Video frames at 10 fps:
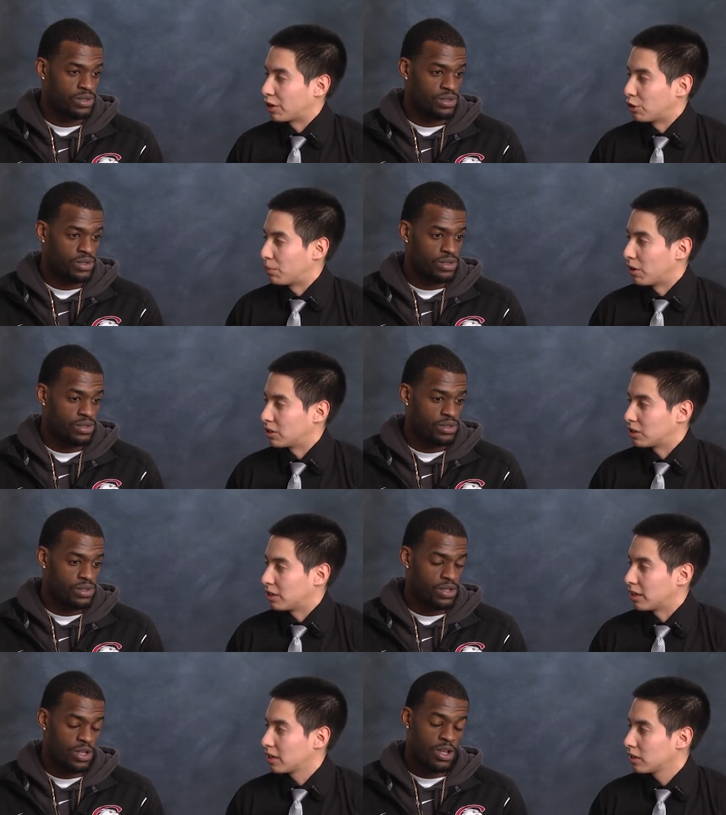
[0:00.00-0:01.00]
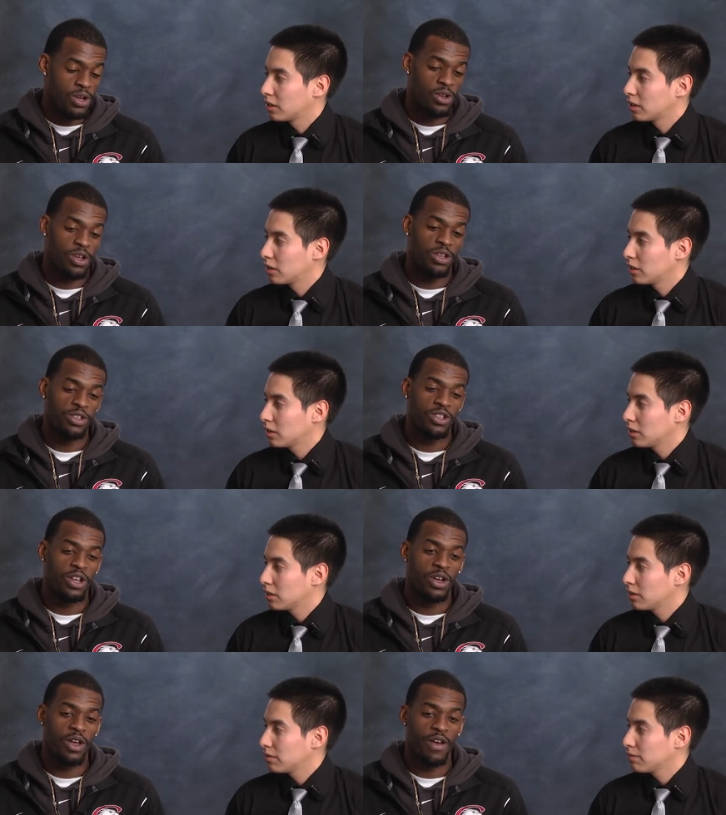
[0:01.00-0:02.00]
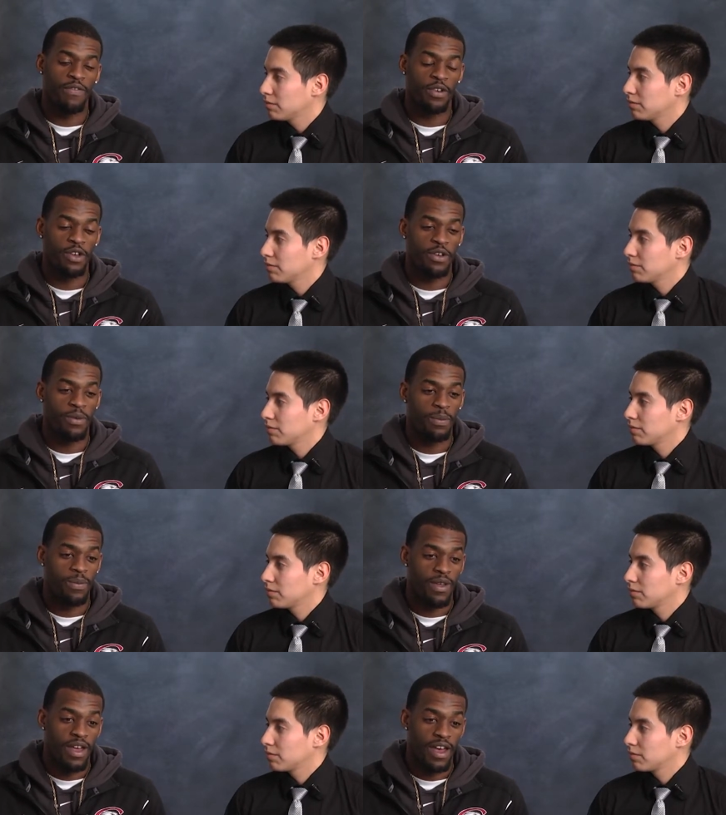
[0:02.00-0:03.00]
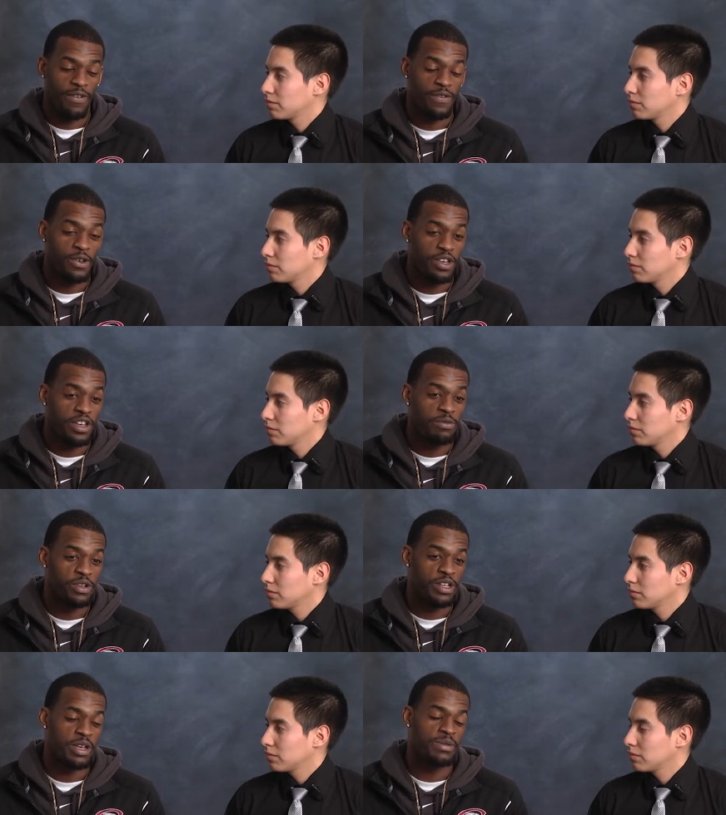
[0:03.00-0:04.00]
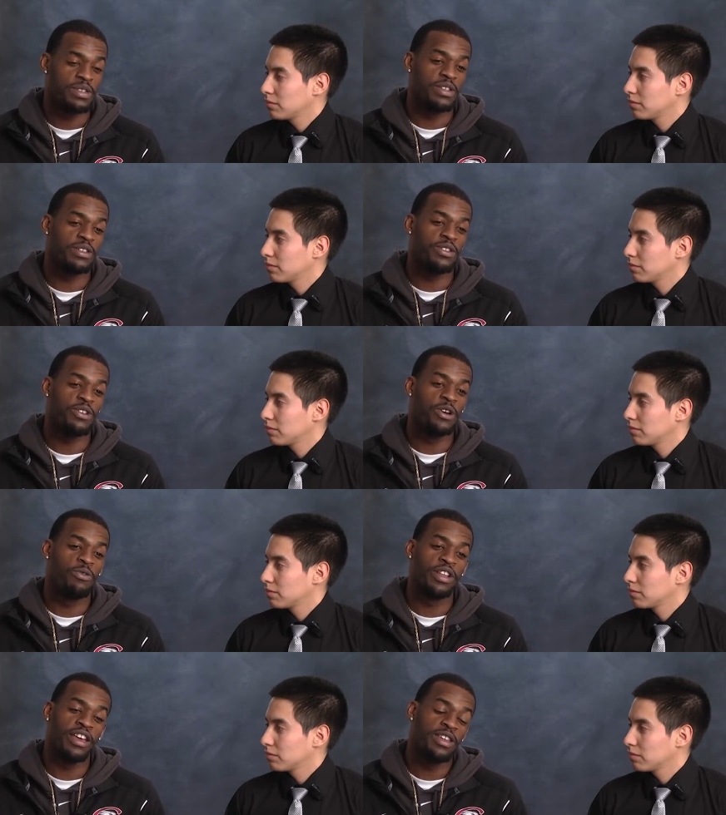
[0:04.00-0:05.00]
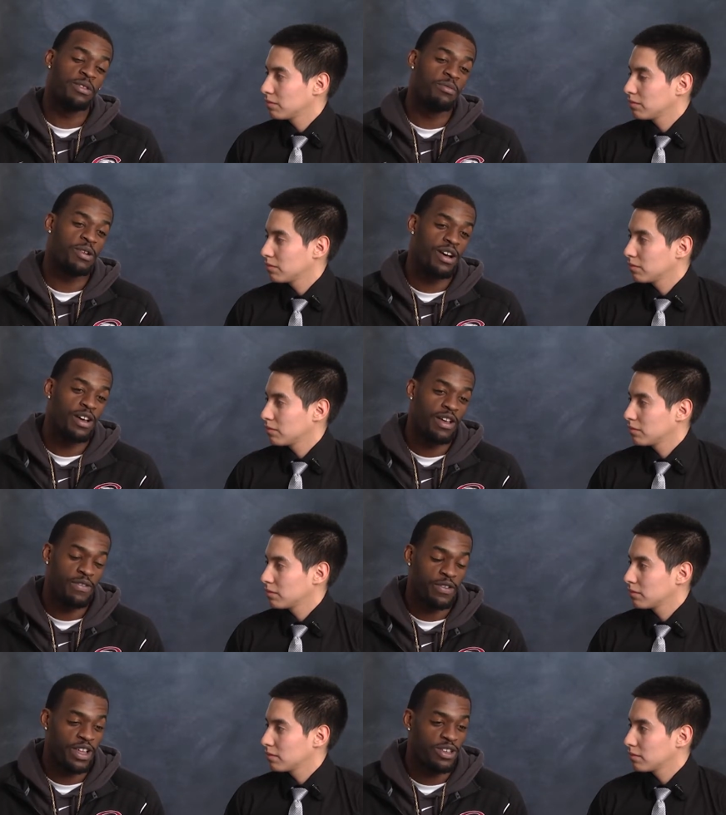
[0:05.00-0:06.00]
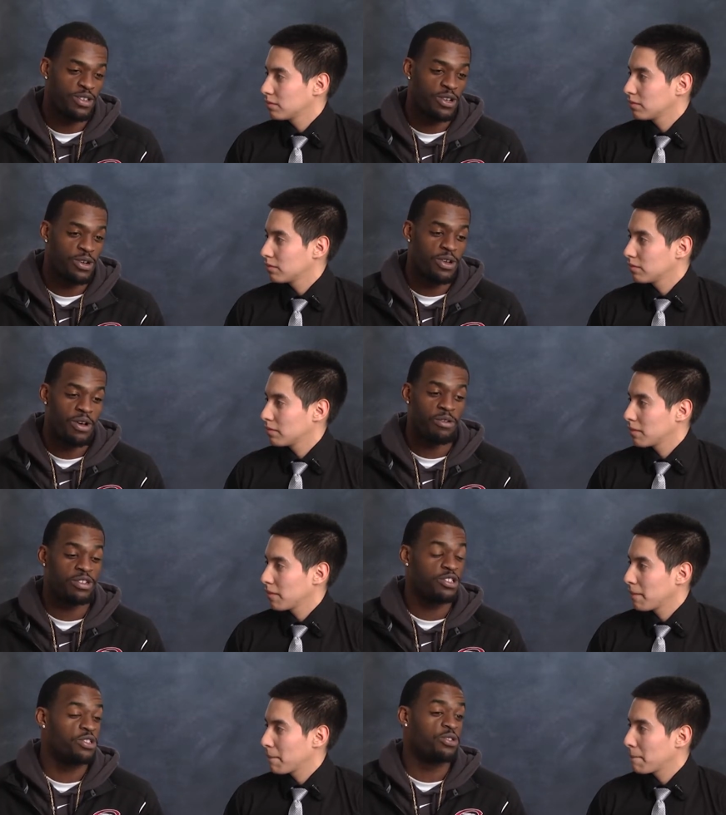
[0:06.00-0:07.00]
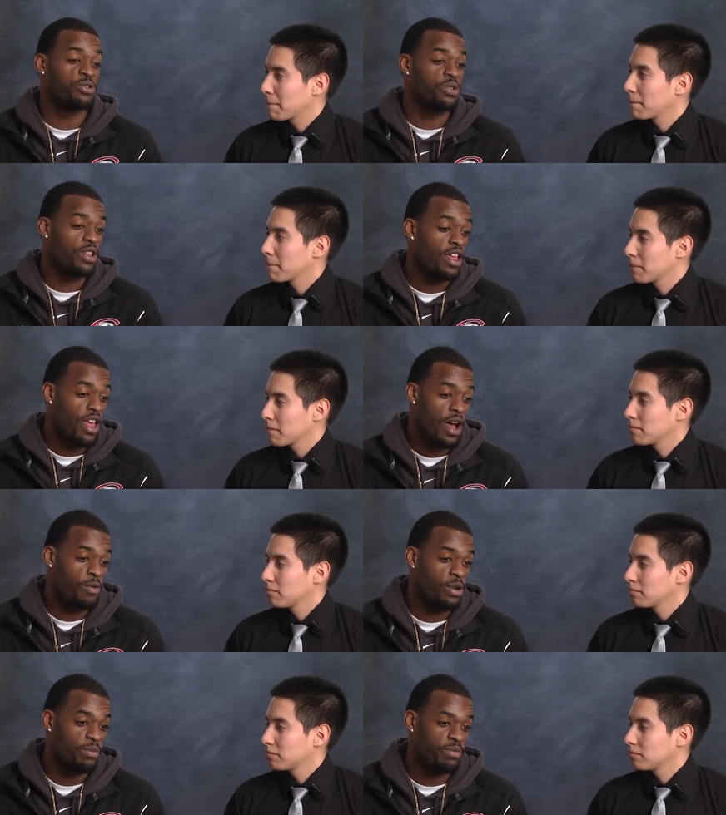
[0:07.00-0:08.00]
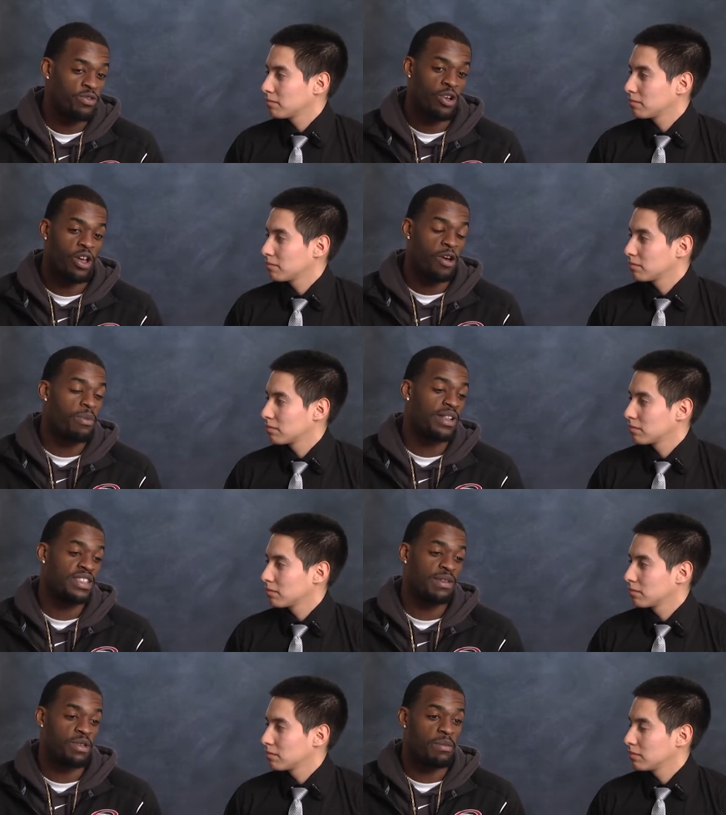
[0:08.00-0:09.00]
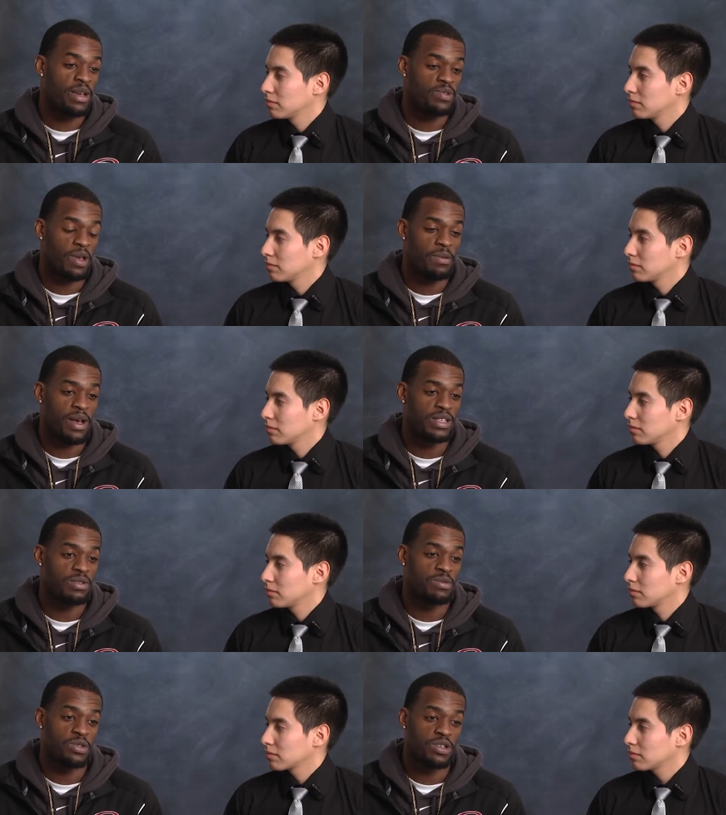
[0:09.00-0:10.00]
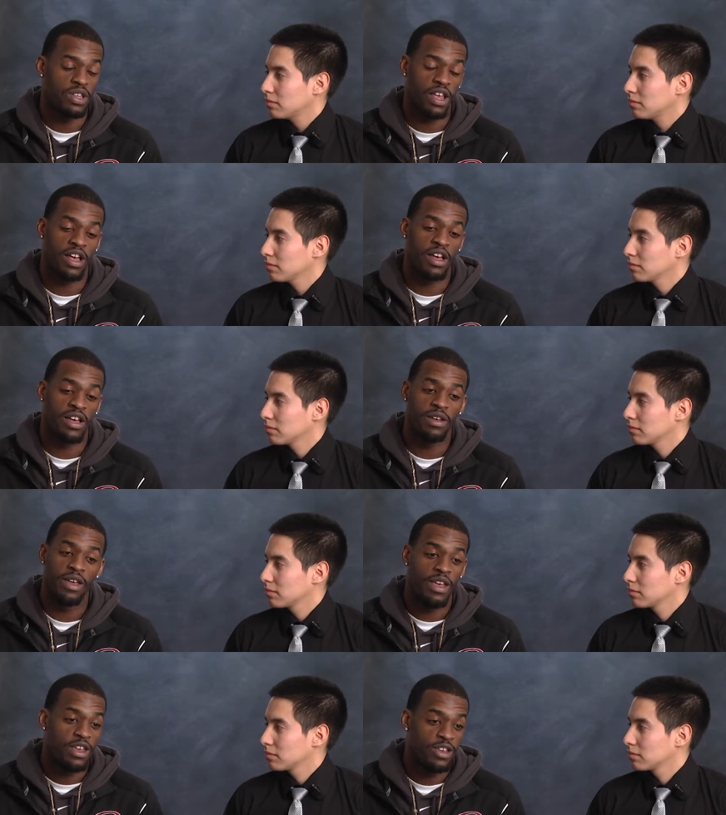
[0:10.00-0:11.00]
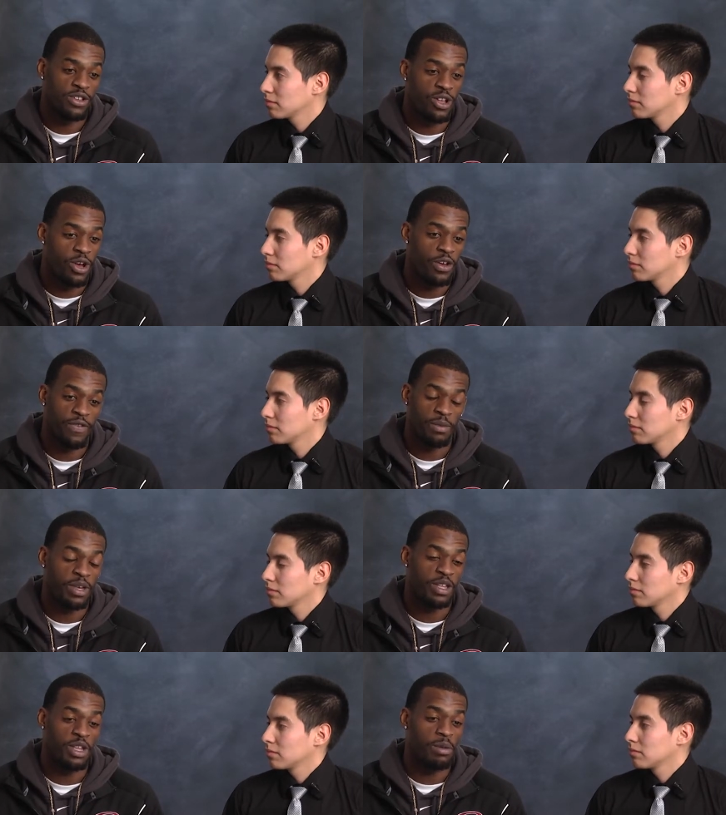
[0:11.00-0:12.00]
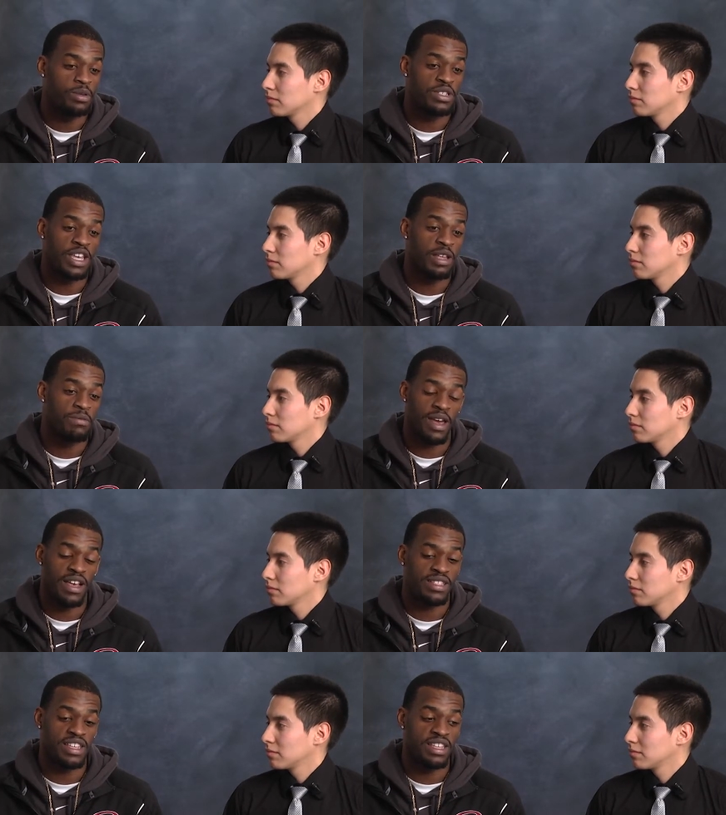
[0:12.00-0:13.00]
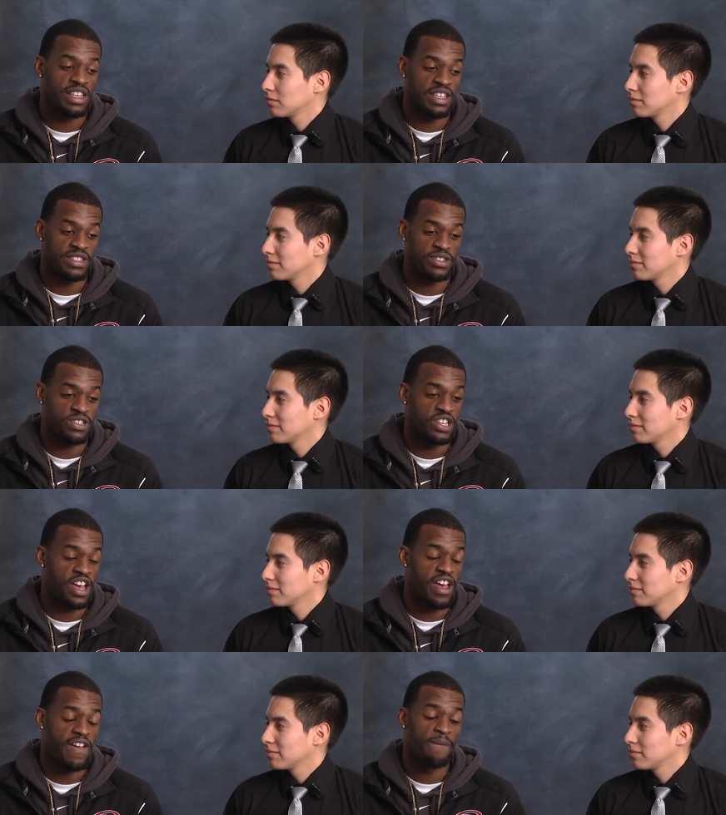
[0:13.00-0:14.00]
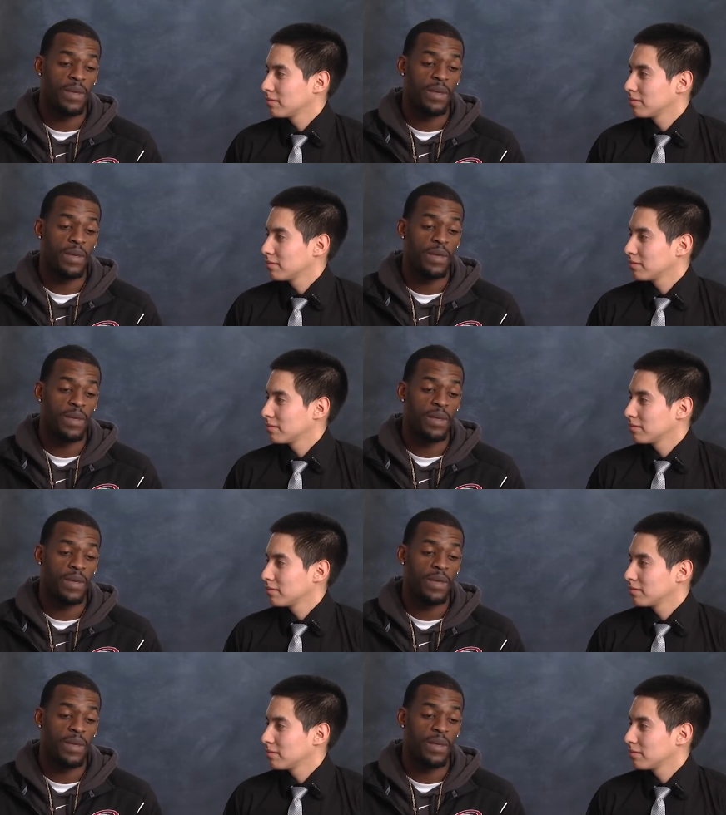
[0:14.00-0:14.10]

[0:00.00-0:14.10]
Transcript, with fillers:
Speaker 1: you personally?
Speaker 2: Well, you know, I feel I feel good when it comes to you know when I get the ball. I feel like you know I want to shoot. I want to, you know, help my team the best way possible. Uh, you know, if I'm getting double teamed, pass, get the easier shot.